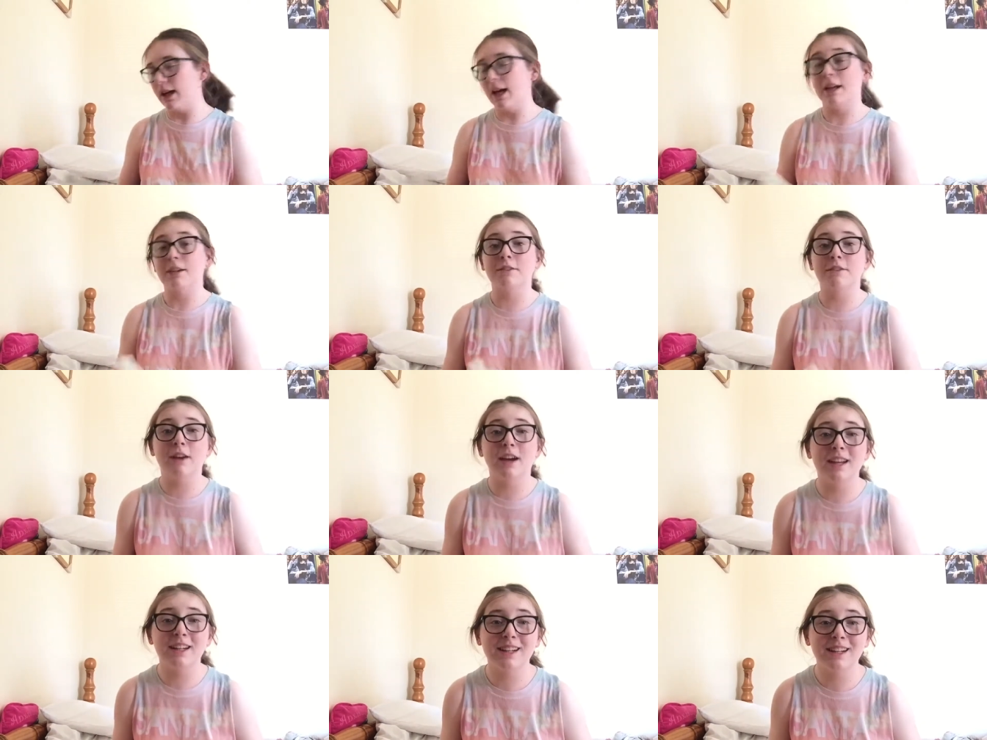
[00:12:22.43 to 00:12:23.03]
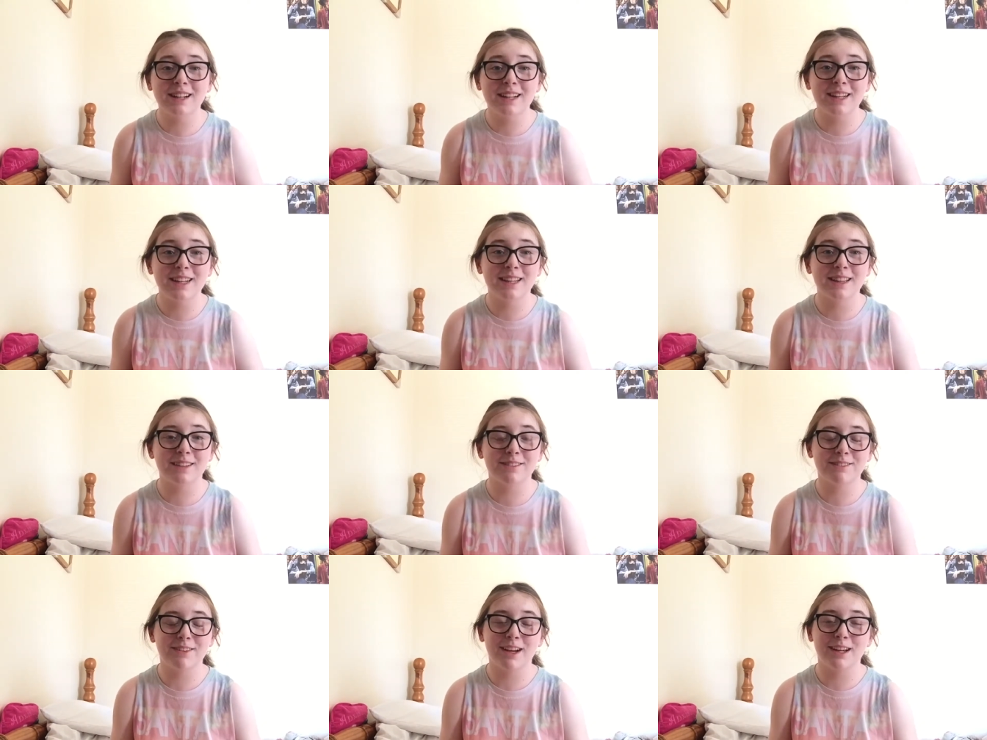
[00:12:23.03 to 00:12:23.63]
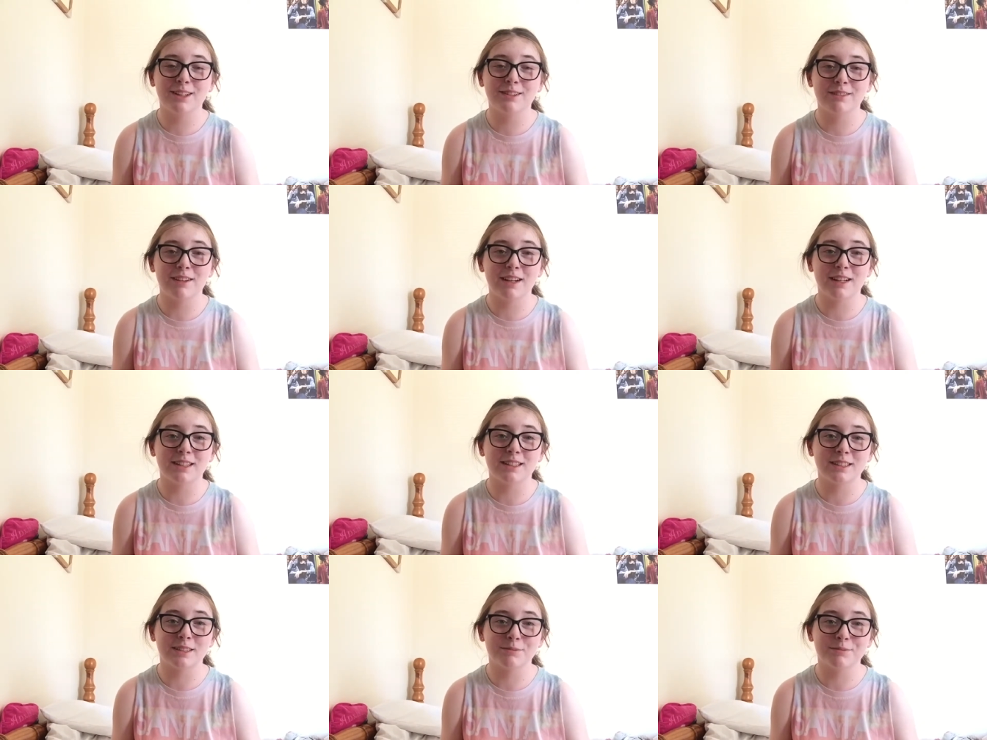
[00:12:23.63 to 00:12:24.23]
And finally, the final
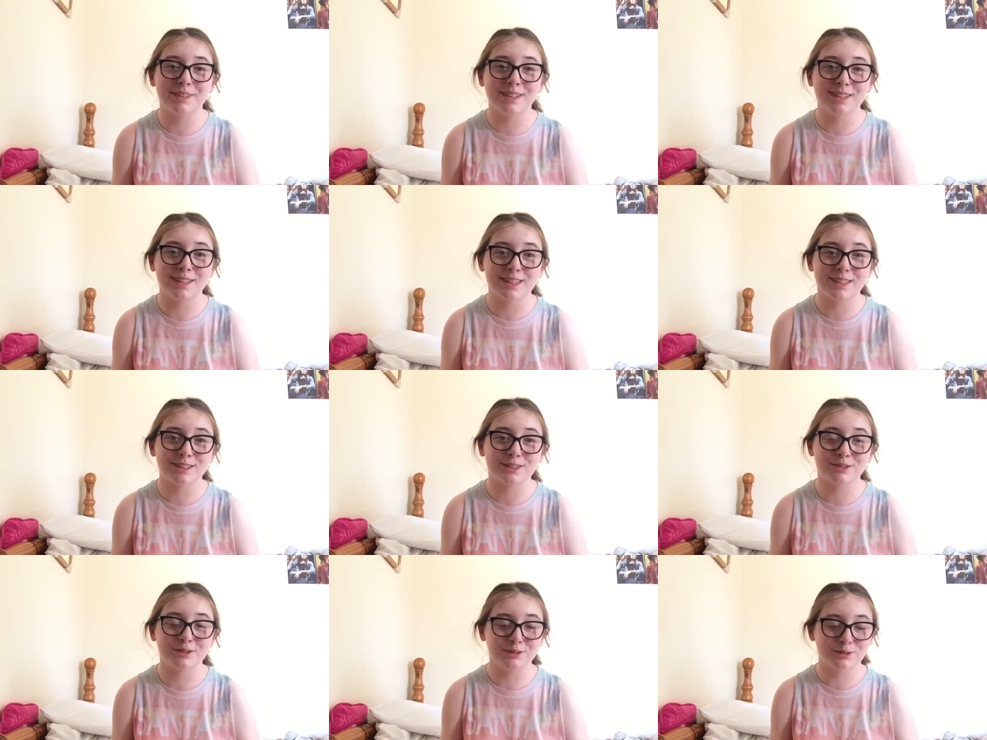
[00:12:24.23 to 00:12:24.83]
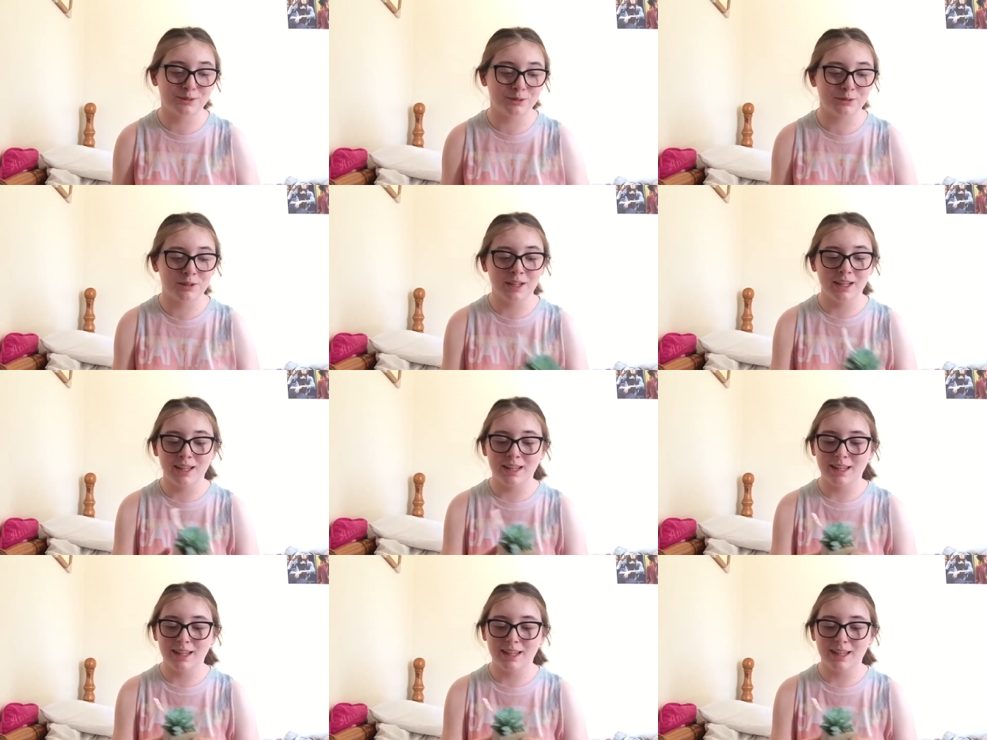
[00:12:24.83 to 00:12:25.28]
item in this haul